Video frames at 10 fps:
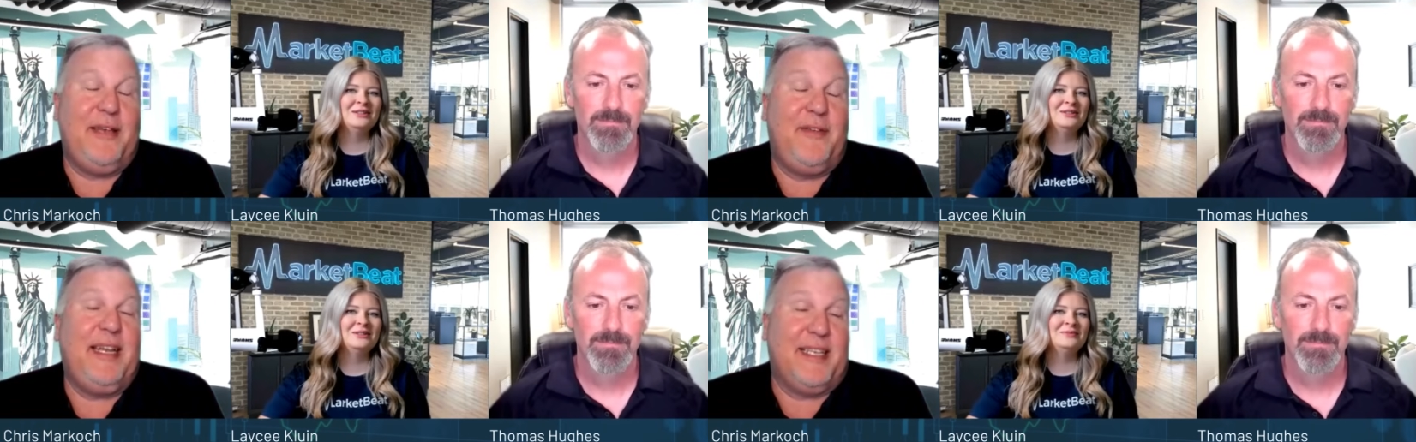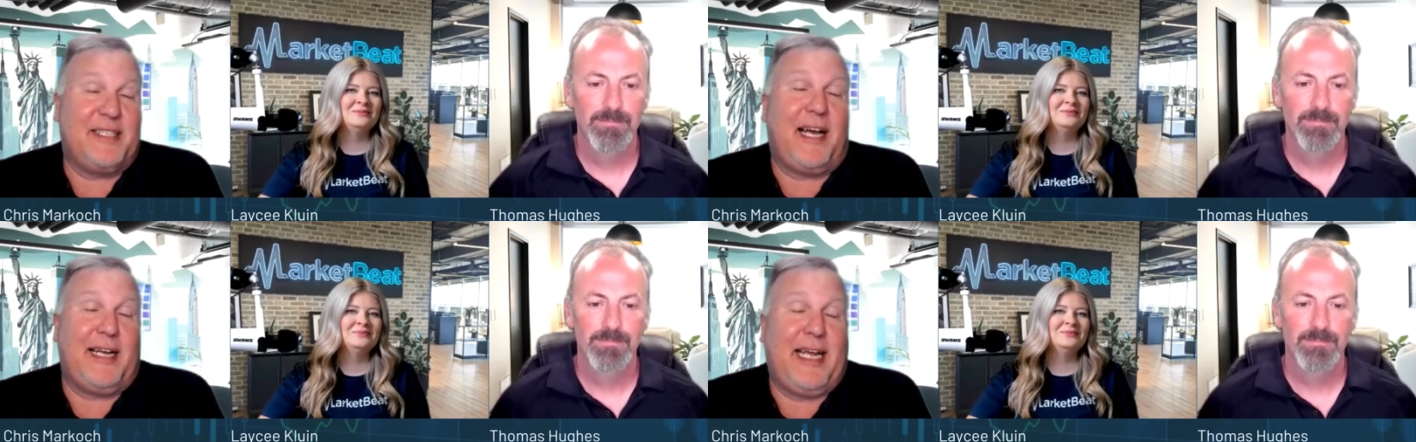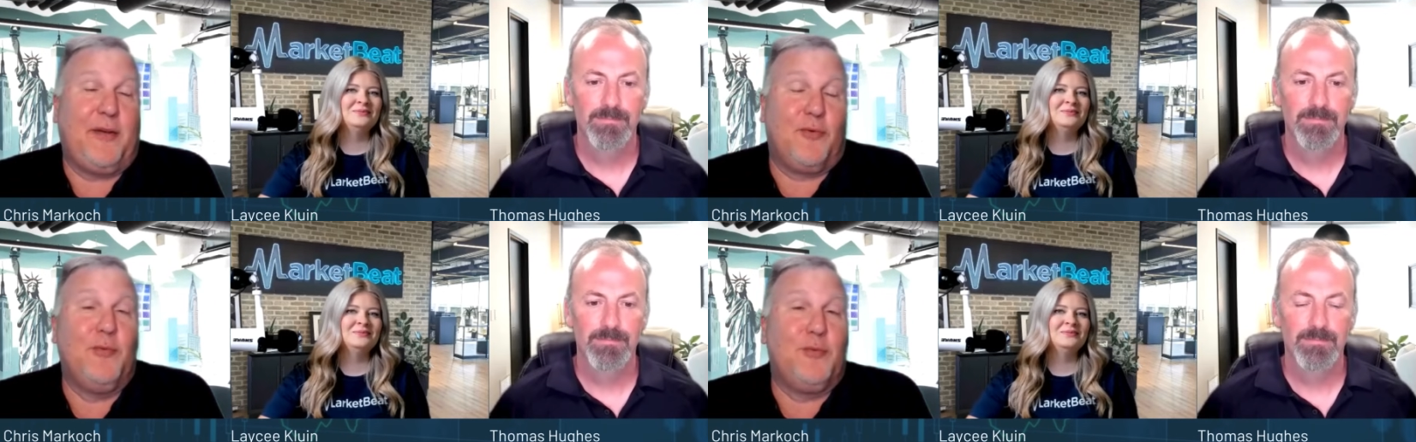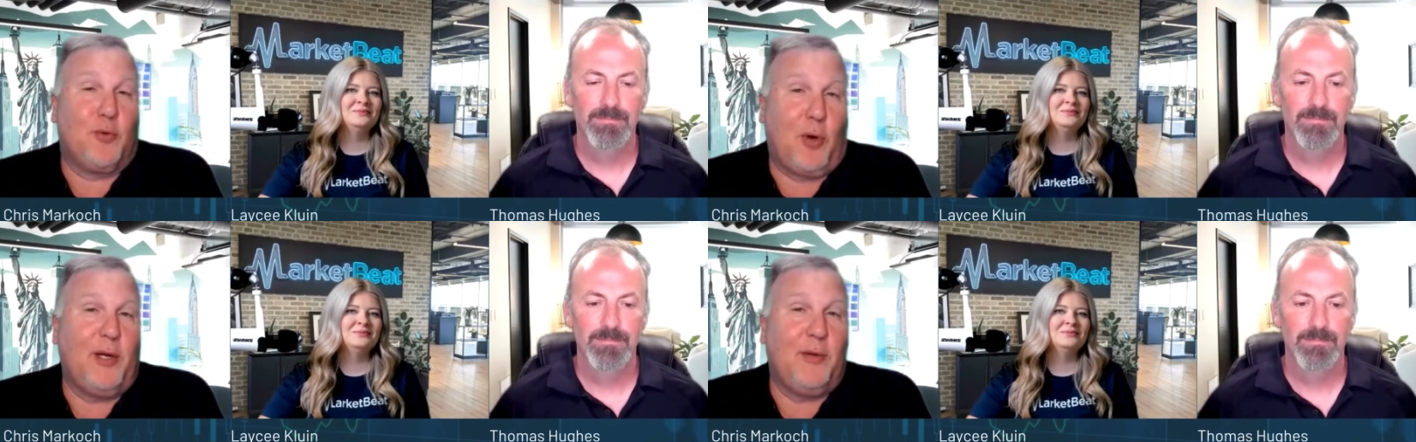Speaker 1: Nvidia stock had room to
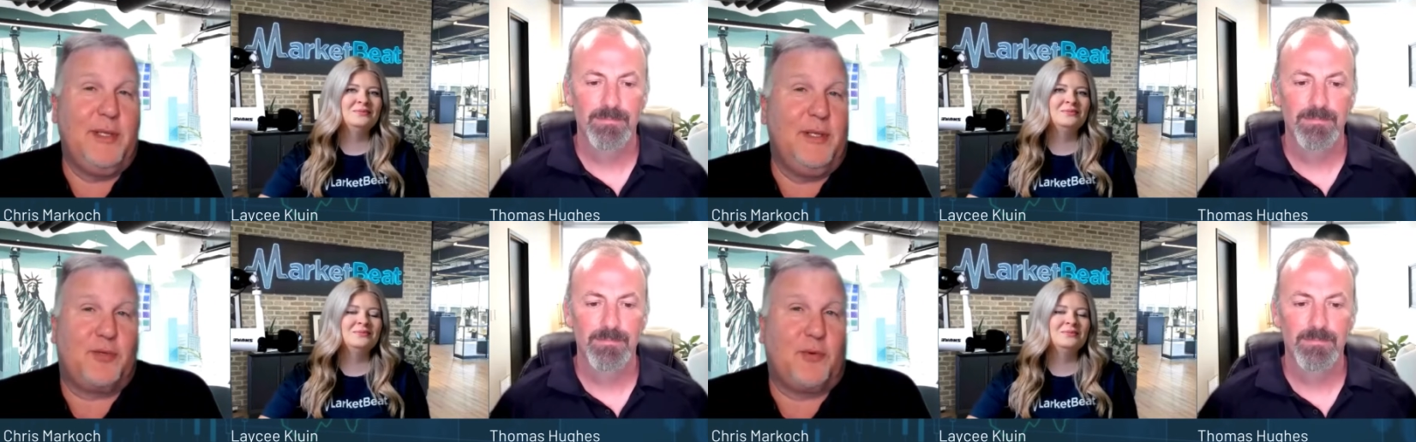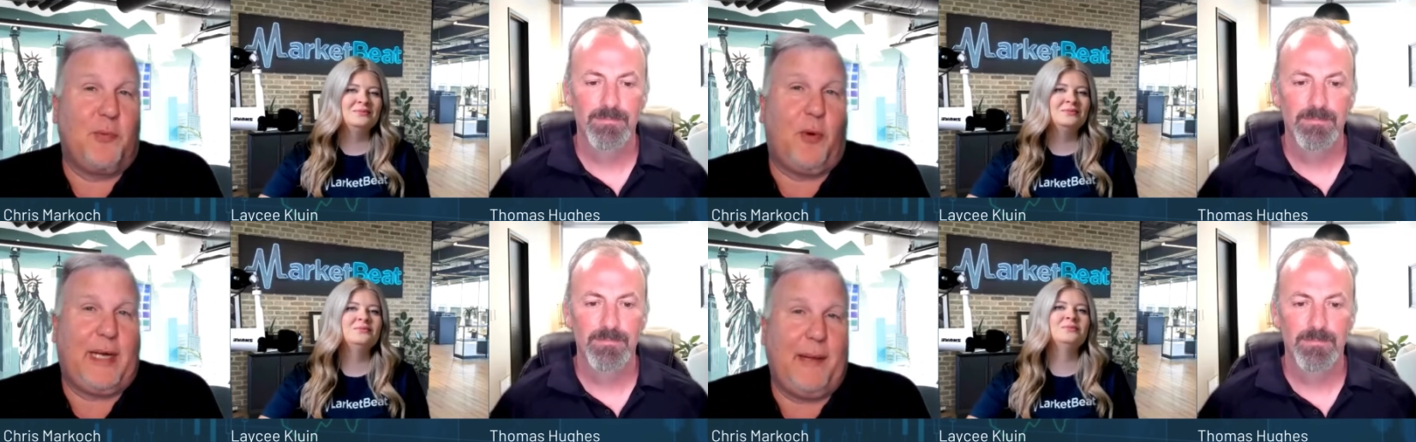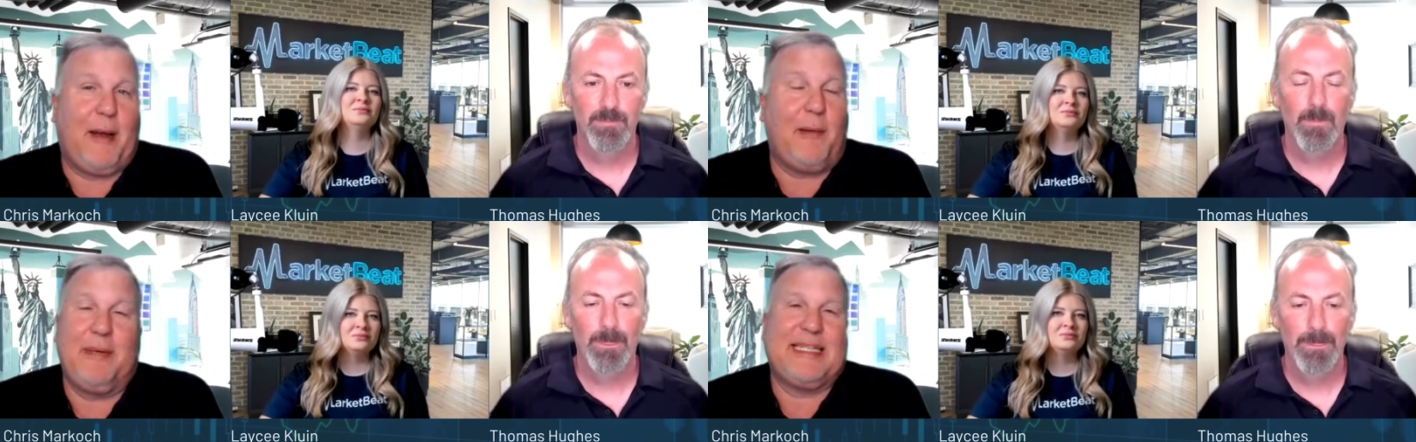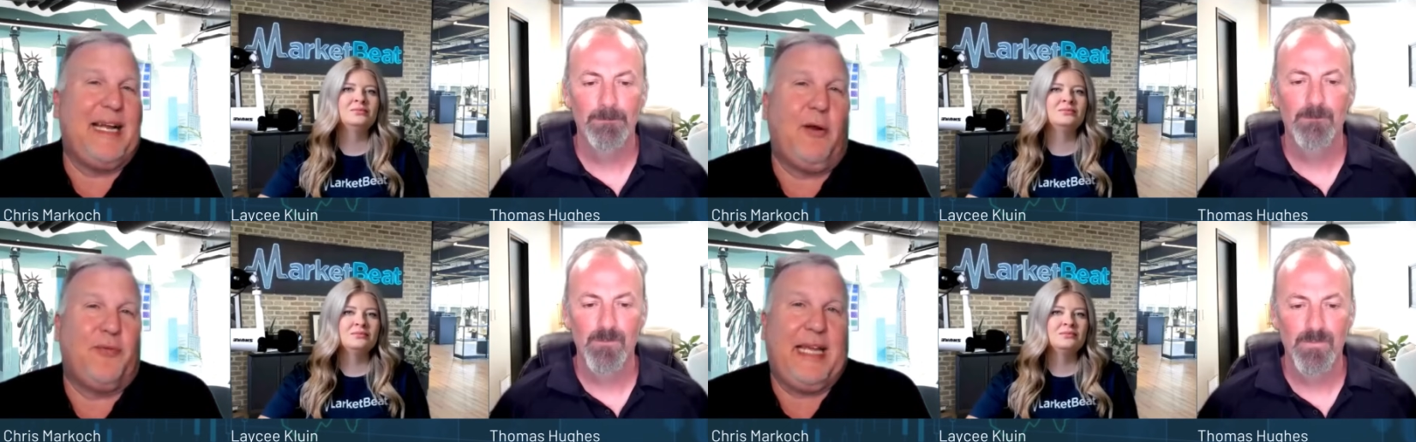run when this report came out because
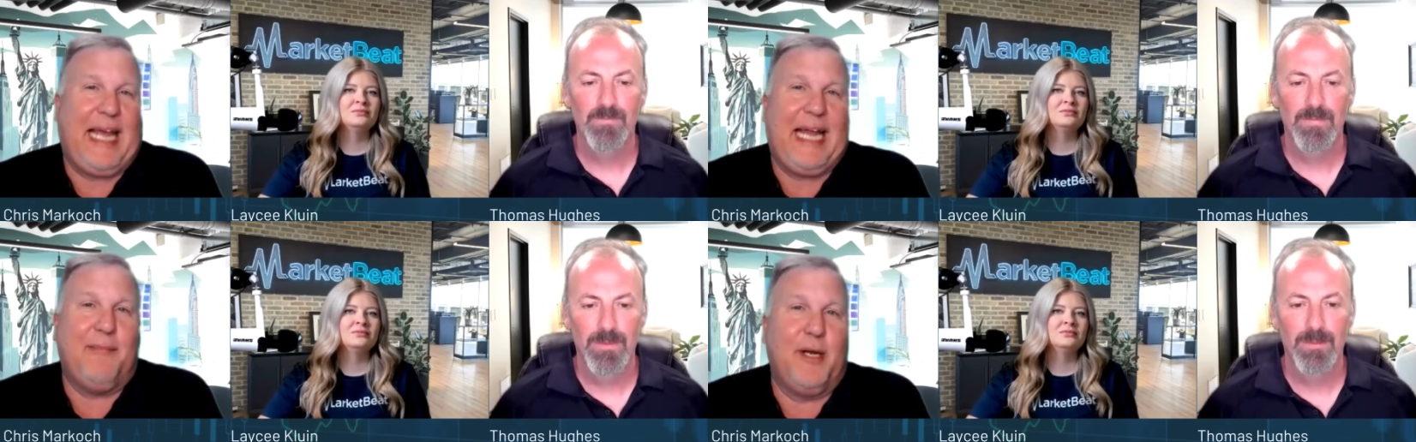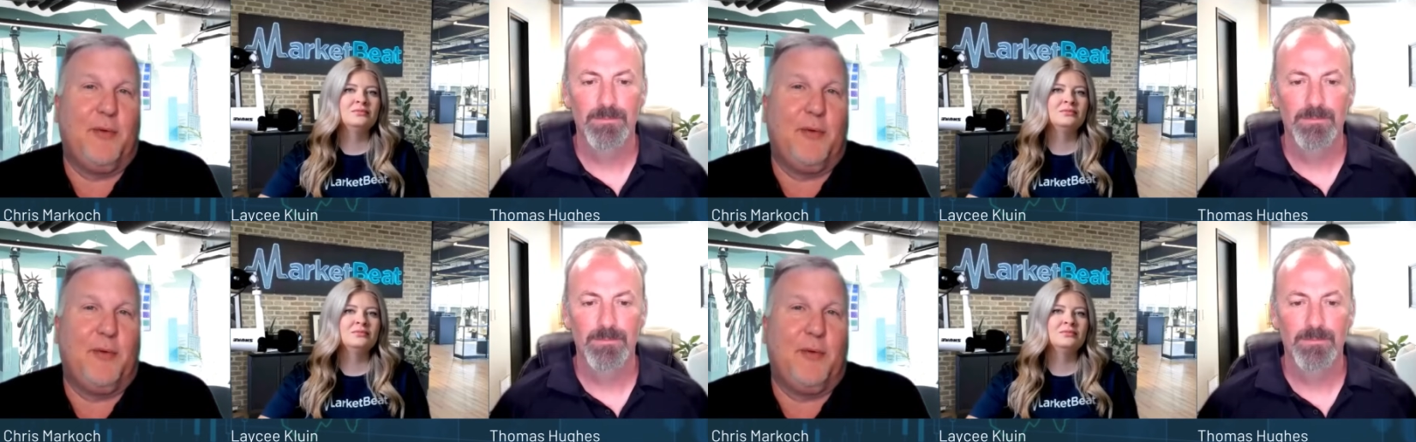I don't think anybody